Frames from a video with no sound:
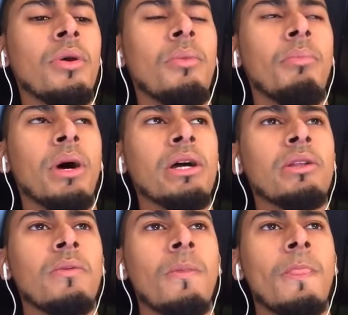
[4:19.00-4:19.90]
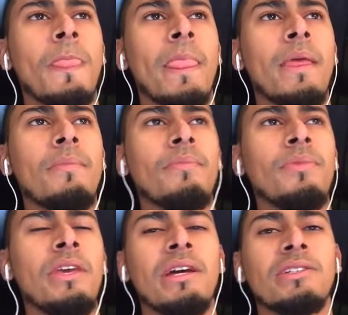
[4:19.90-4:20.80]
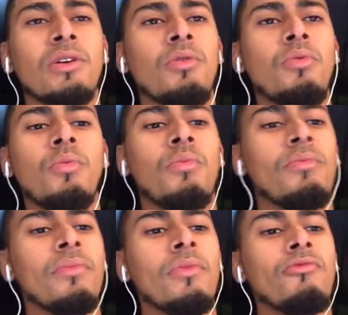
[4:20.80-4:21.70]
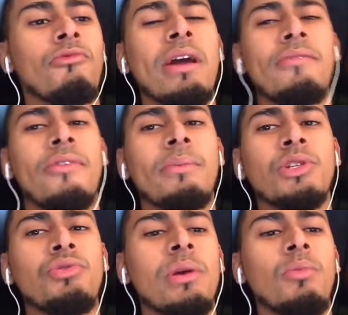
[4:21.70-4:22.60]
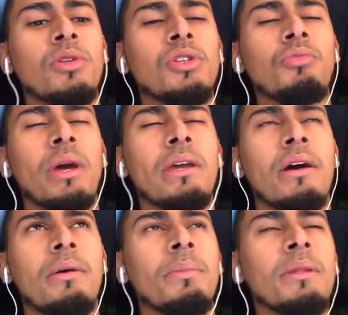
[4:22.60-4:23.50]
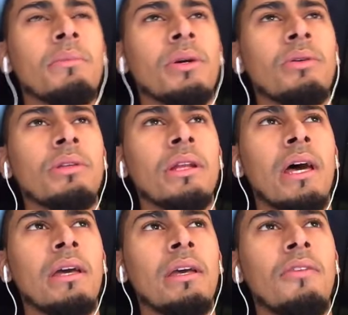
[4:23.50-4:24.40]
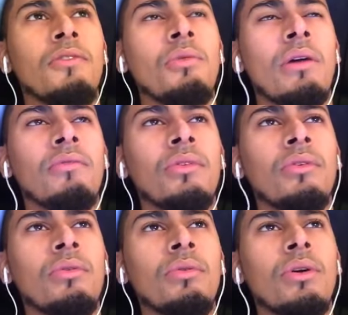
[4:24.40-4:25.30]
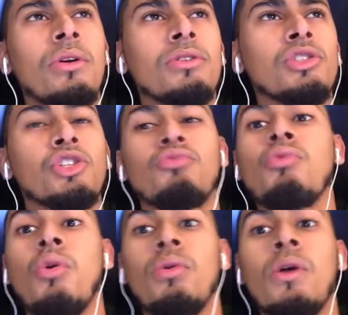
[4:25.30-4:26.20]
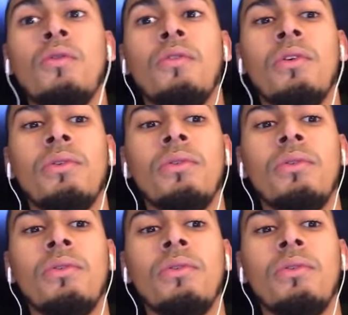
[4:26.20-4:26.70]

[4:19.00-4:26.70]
But yeah, so right from a dream, once you wake up in the middle of the night, if you ever do, just roll over